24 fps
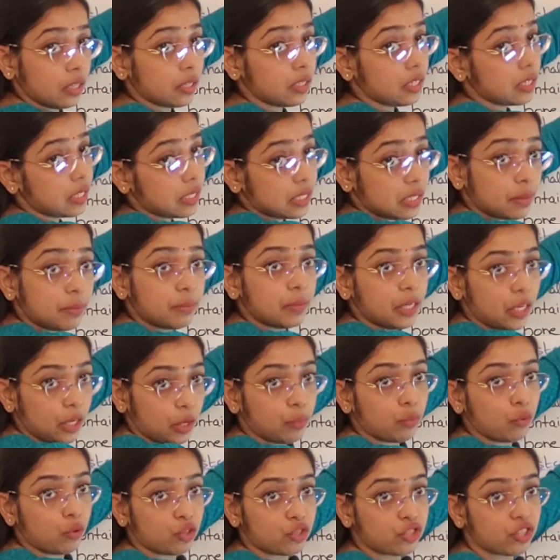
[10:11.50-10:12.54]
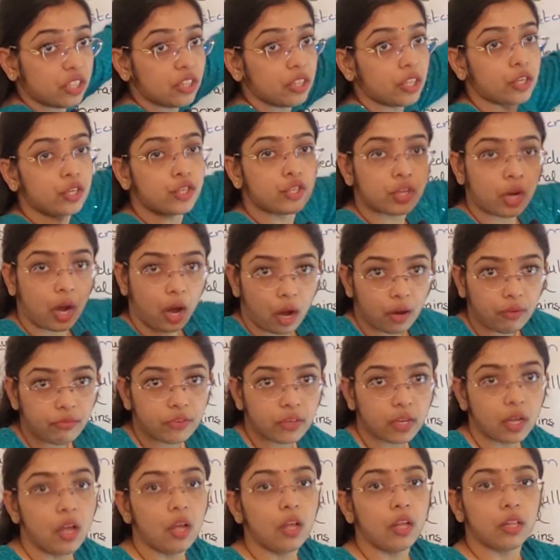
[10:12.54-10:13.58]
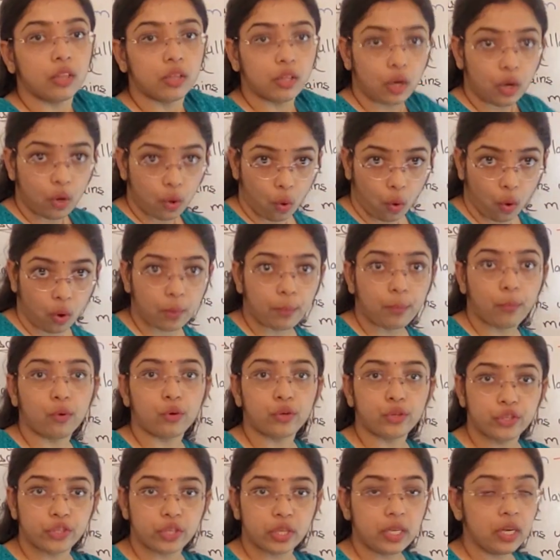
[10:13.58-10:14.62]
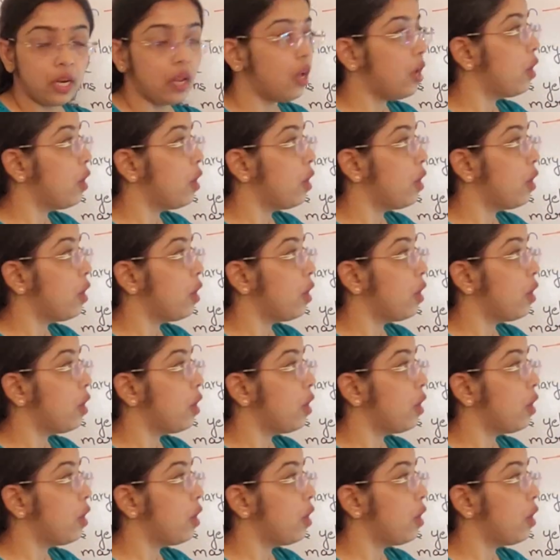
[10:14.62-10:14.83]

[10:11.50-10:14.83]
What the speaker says: This is the middle portion, the shaft, the long portion,